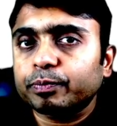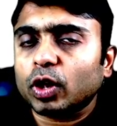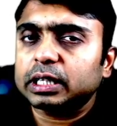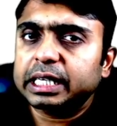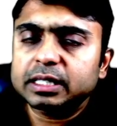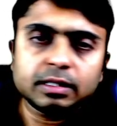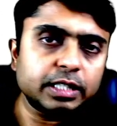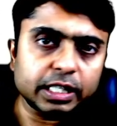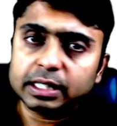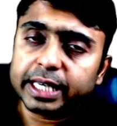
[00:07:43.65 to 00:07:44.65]
These
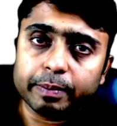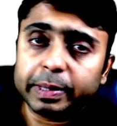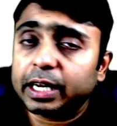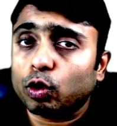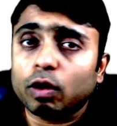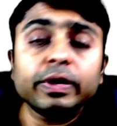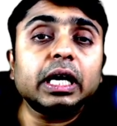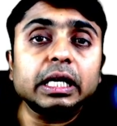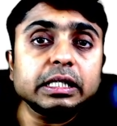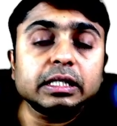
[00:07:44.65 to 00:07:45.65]
changes can be there. Tropic
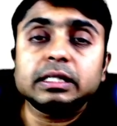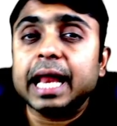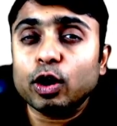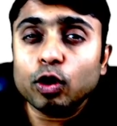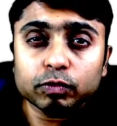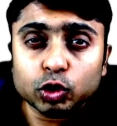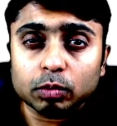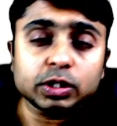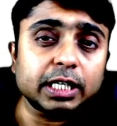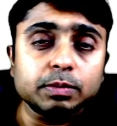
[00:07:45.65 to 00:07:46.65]
ulcers, lag of
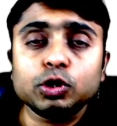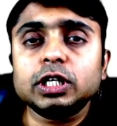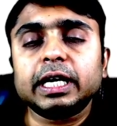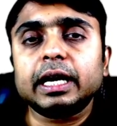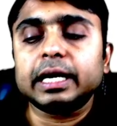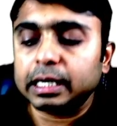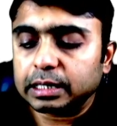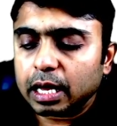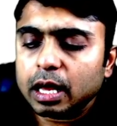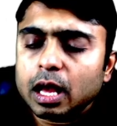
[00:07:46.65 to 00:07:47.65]
ophthalmos, exposure keratitis.
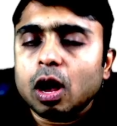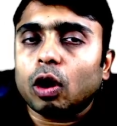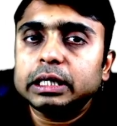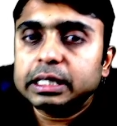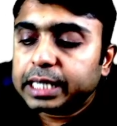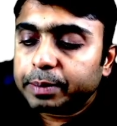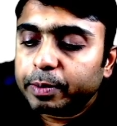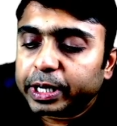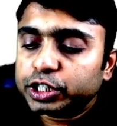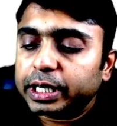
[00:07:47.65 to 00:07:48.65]
All this can be
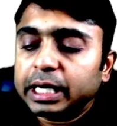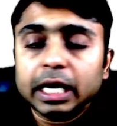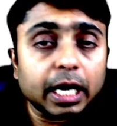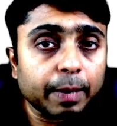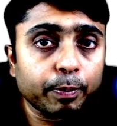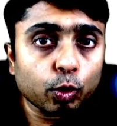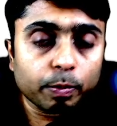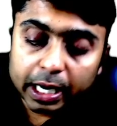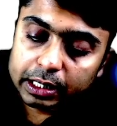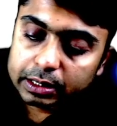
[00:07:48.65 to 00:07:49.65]
mentioned in
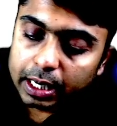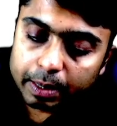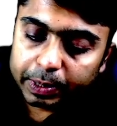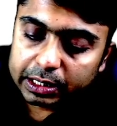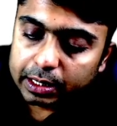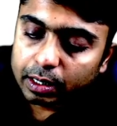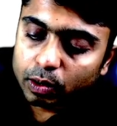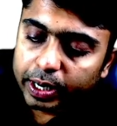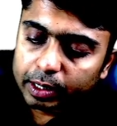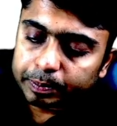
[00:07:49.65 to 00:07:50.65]
lepromatous leprosy. Okay.